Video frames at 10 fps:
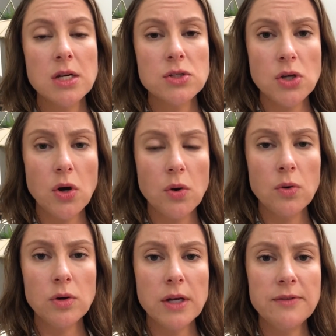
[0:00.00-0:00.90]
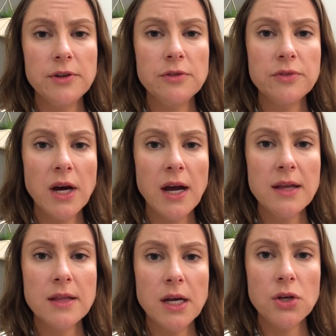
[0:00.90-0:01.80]
So if you
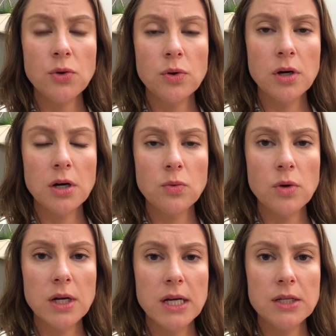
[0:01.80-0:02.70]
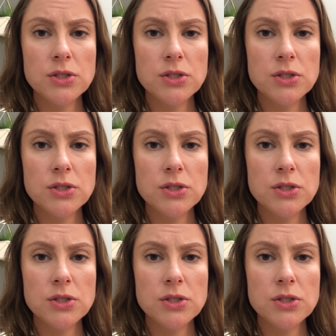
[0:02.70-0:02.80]
find that you're wanting